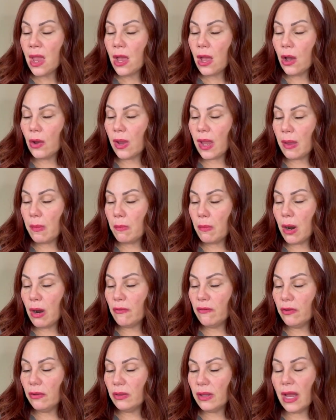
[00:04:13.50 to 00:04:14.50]
Okay,
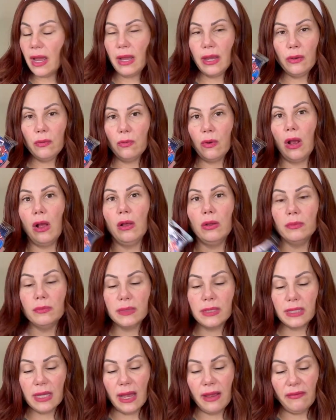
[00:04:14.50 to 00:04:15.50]
Marvel Nine
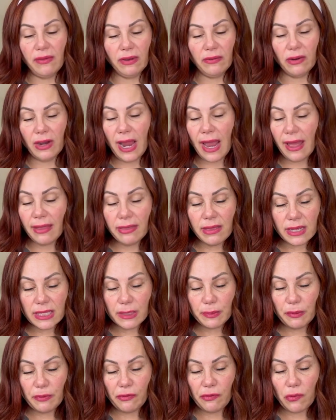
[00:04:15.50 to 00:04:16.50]
Realms. I've never had this
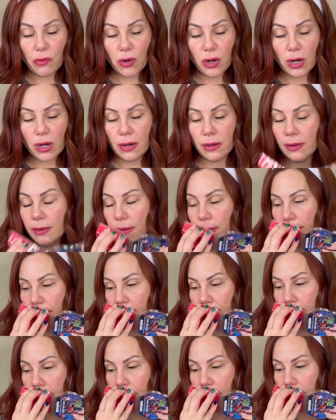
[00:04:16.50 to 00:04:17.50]
before,
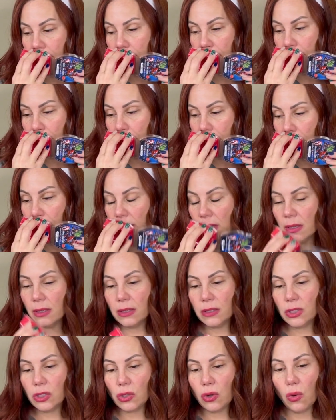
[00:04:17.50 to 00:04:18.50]

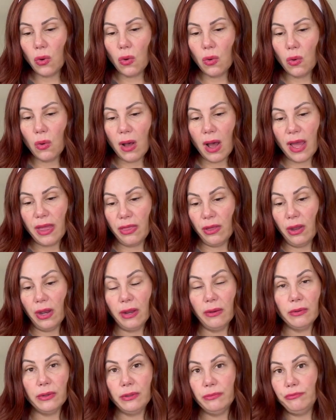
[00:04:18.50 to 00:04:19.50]
so I thought I
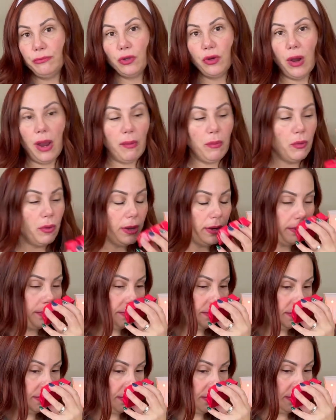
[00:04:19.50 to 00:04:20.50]
would grab one.
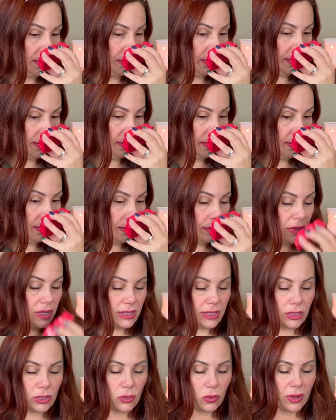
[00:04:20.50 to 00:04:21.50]

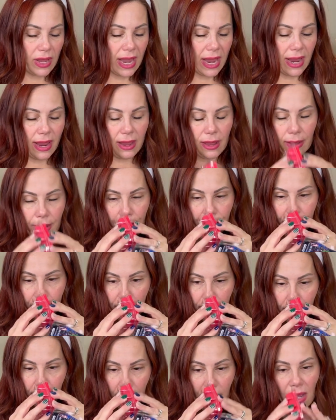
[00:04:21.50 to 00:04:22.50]
This is okay.
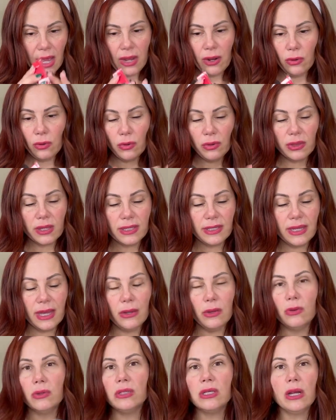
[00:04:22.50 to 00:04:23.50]
I don't know what the scent
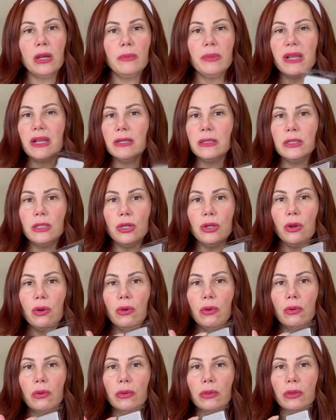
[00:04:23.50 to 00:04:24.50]
notes are because, you
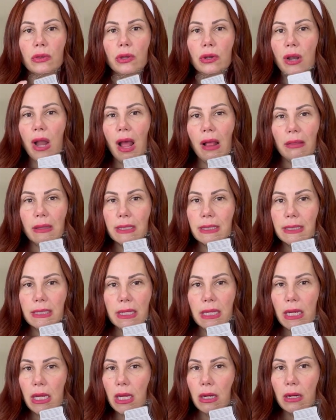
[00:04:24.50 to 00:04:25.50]
know, they're not listed
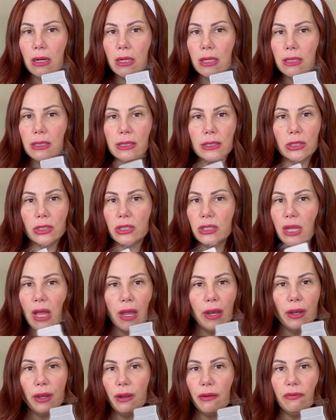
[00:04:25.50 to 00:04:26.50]
here because there's
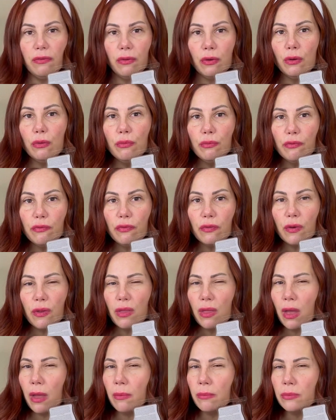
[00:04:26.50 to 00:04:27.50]
not enough room for
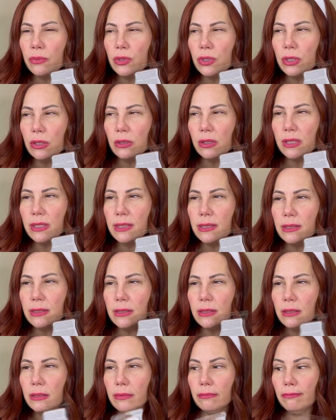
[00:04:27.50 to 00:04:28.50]
them to
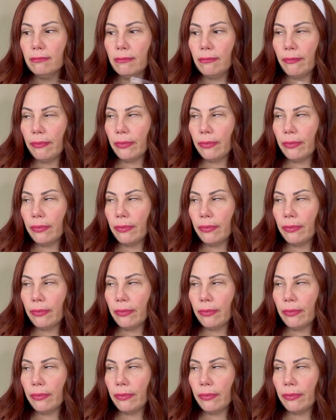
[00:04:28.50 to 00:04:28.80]
list them.